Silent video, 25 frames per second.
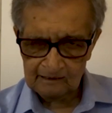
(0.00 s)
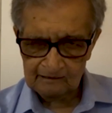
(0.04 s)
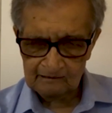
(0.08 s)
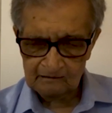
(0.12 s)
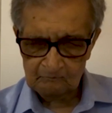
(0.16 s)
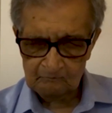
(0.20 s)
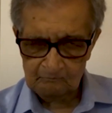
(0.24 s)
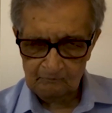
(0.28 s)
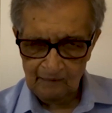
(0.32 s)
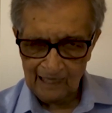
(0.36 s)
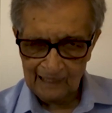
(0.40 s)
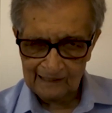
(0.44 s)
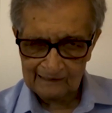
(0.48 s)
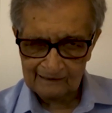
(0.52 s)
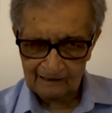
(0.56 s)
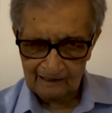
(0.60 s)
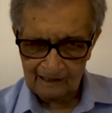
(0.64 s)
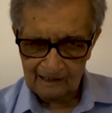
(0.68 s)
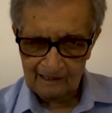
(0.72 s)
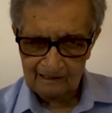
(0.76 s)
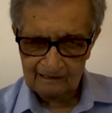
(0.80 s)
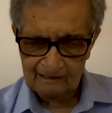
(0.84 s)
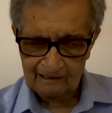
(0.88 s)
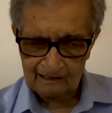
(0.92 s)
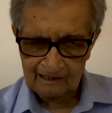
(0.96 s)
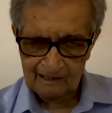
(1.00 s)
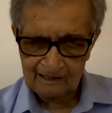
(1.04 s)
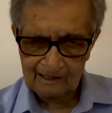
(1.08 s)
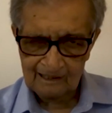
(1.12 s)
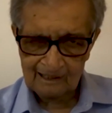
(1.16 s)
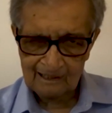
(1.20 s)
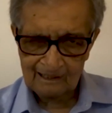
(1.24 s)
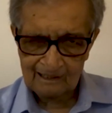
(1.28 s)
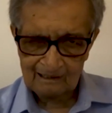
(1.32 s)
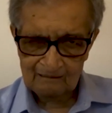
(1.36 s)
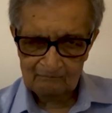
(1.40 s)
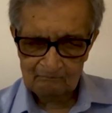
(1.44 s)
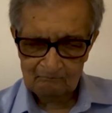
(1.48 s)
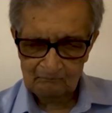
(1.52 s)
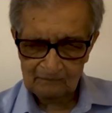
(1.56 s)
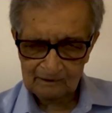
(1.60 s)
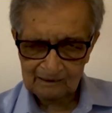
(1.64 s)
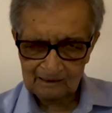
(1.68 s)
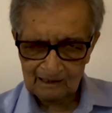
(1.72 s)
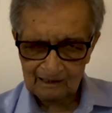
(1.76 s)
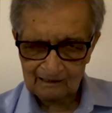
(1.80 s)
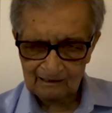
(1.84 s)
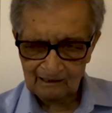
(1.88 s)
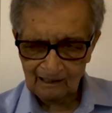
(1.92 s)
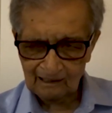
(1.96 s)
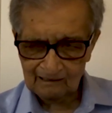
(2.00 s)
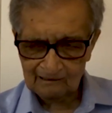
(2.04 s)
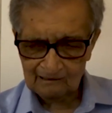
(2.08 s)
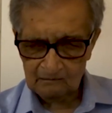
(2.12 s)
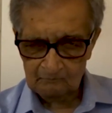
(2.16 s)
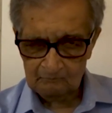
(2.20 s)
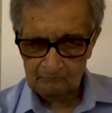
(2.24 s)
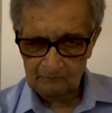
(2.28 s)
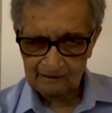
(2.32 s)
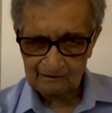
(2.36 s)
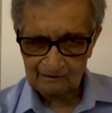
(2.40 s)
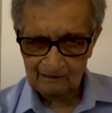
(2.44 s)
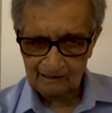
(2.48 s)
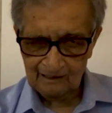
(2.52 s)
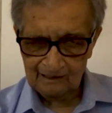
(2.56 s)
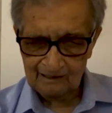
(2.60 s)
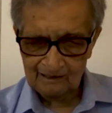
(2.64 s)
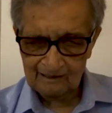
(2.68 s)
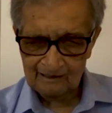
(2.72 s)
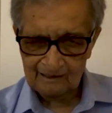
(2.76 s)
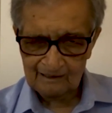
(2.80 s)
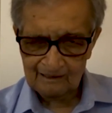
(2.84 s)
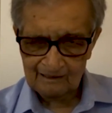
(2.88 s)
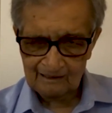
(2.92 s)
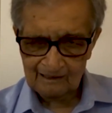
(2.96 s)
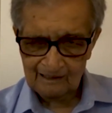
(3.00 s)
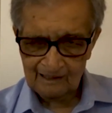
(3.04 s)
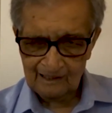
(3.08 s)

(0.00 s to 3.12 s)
It's a bad niti, but it ultimately